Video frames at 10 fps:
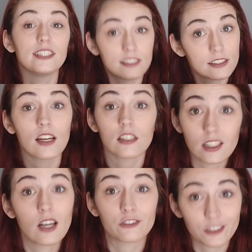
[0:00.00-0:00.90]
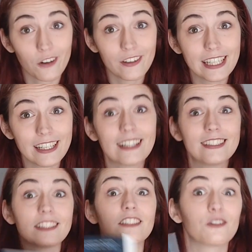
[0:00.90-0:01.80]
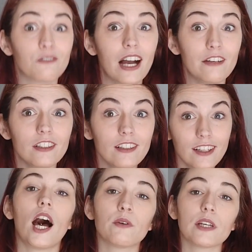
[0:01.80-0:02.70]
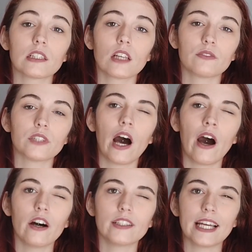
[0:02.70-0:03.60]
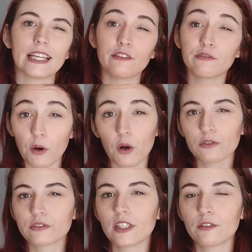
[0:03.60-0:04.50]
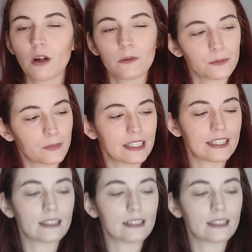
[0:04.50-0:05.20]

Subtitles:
this is not a love story, this is survival. I really loved how they evolved from the beginning